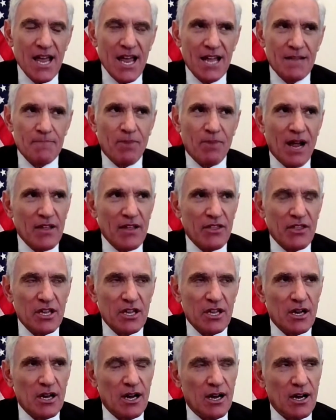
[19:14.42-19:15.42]
and by
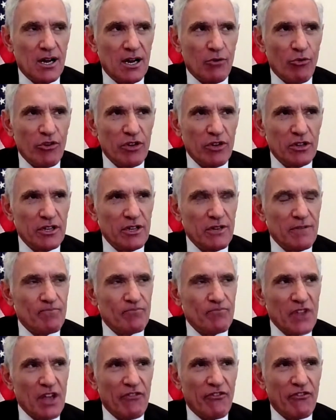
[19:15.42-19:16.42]
the
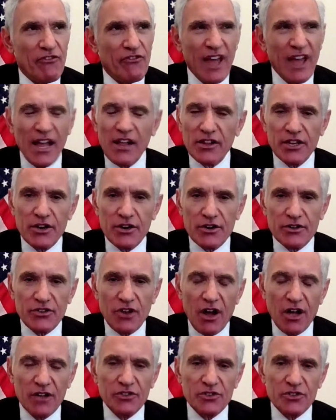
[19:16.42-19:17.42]
really a failure
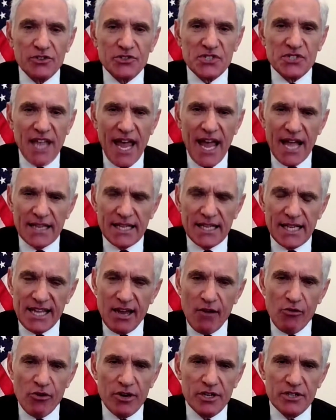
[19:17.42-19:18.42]
to understand that
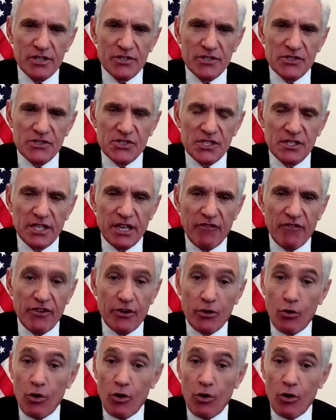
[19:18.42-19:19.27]
they were instilling fear,